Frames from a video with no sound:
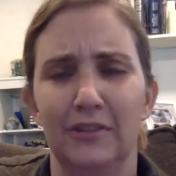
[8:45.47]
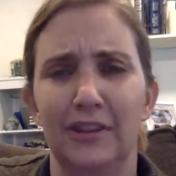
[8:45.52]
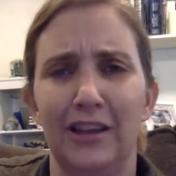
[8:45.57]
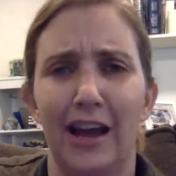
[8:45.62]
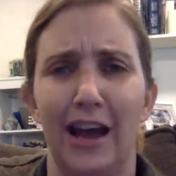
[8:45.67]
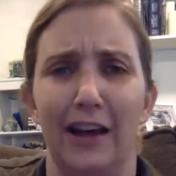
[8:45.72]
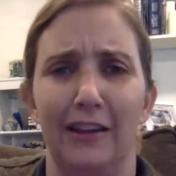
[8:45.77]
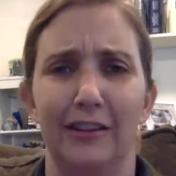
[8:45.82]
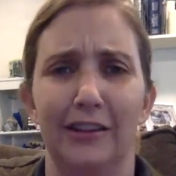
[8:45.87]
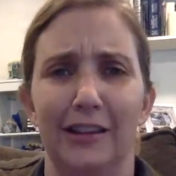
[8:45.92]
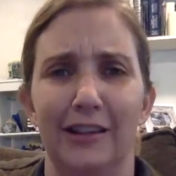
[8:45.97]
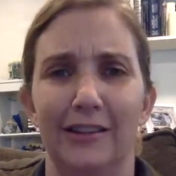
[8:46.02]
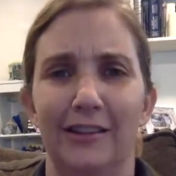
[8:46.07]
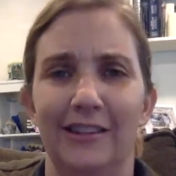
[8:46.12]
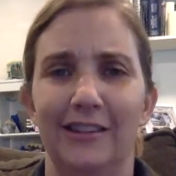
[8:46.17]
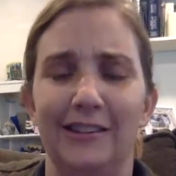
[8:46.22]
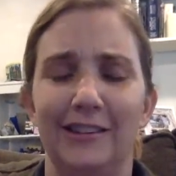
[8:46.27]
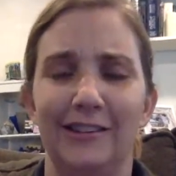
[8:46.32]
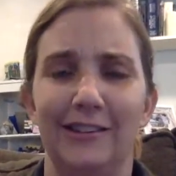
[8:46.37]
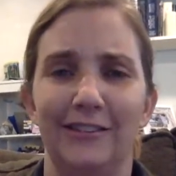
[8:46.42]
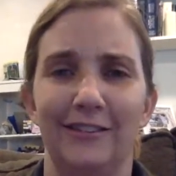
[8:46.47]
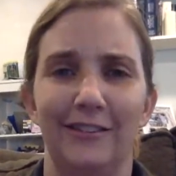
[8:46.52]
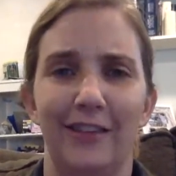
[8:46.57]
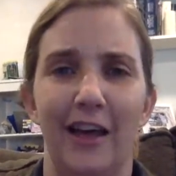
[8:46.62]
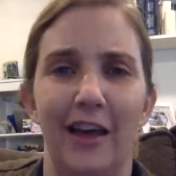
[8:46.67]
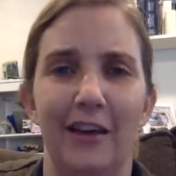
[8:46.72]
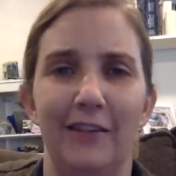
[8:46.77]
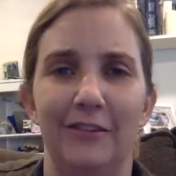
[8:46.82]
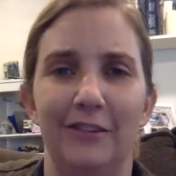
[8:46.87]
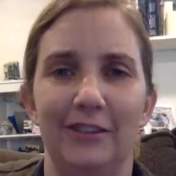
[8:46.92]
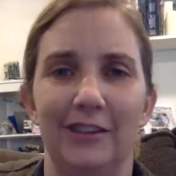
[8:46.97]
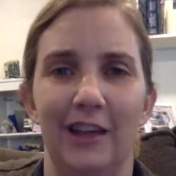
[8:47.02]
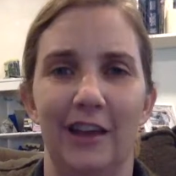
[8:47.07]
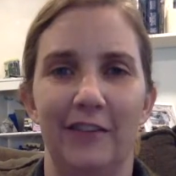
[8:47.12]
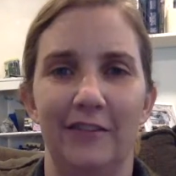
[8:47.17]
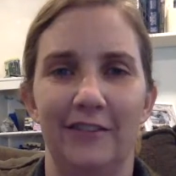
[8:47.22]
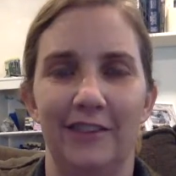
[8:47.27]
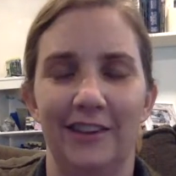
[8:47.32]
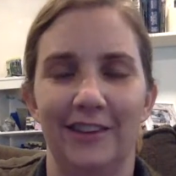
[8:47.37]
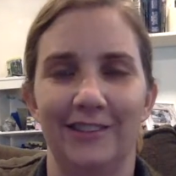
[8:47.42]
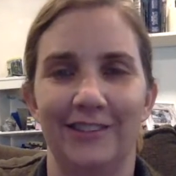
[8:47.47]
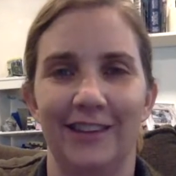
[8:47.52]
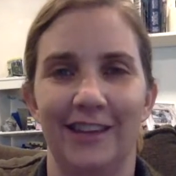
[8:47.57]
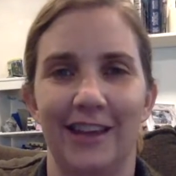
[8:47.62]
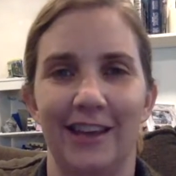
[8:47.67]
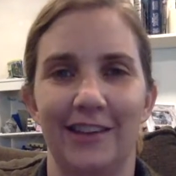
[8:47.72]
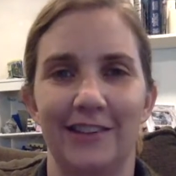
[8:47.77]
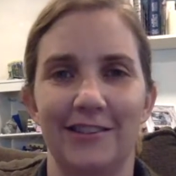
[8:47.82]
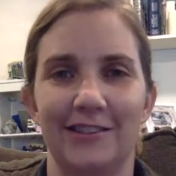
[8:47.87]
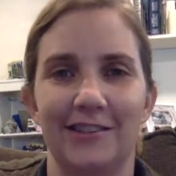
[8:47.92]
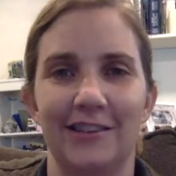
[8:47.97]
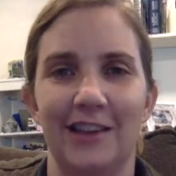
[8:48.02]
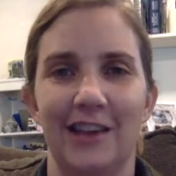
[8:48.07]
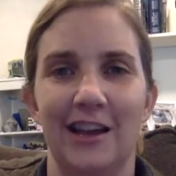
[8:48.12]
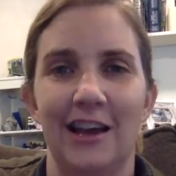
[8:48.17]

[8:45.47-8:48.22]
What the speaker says: Yeah. This is as live gets, I guess.